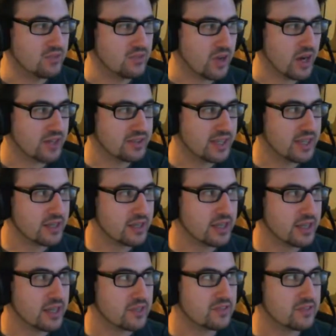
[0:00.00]
I think
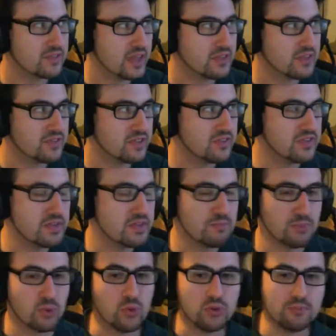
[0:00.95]
it is an
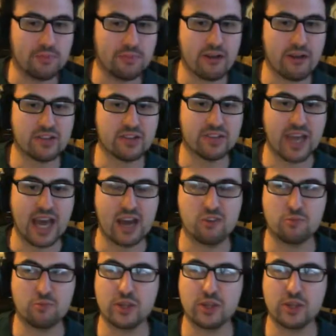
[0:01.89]
important barrier to have,